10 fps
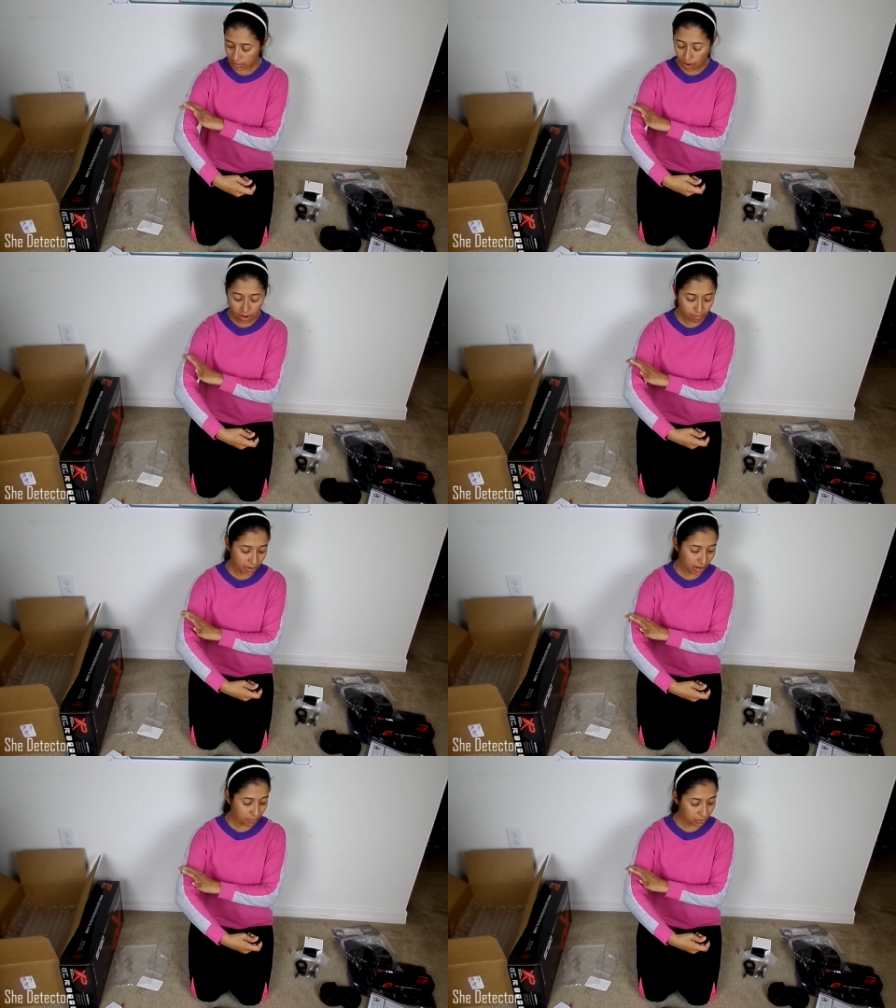
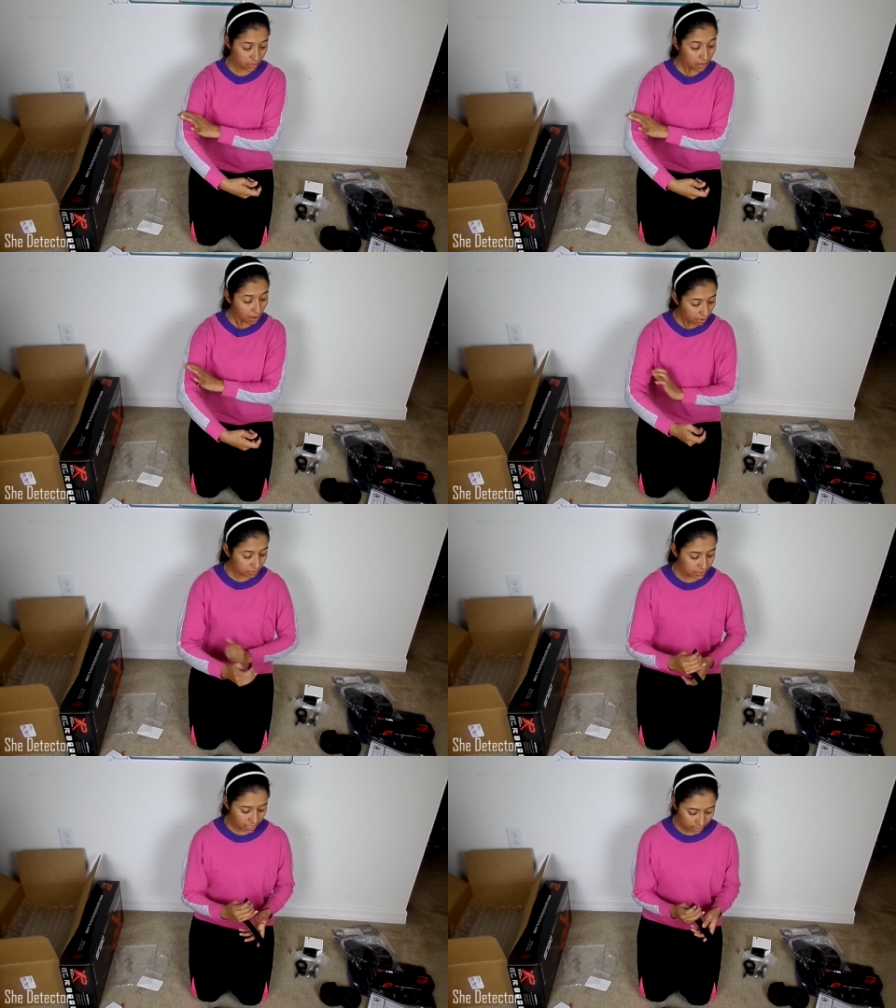armband for the cuff
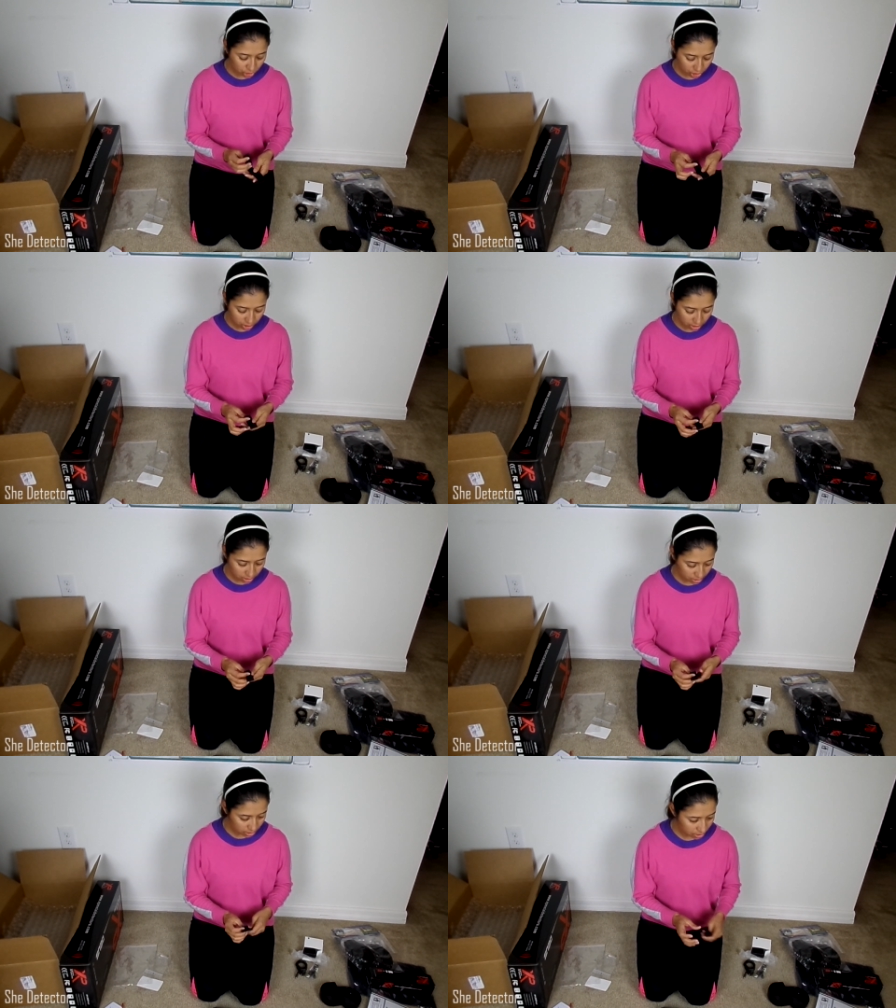section
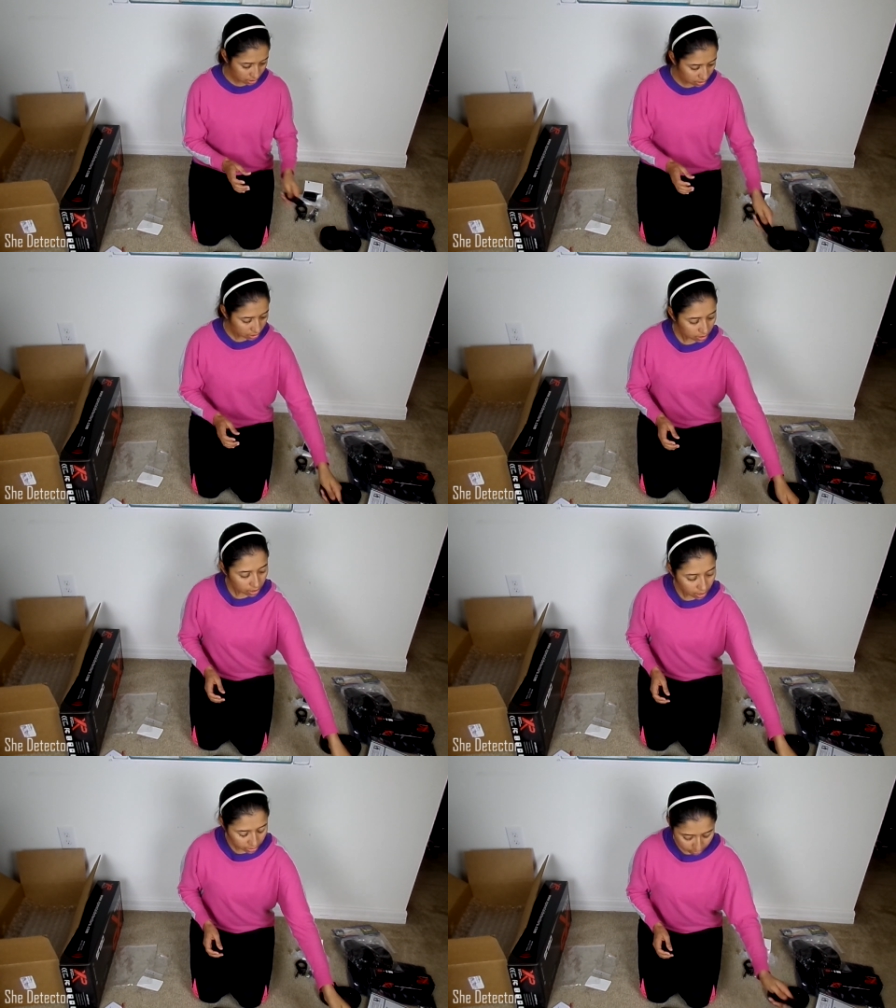here on the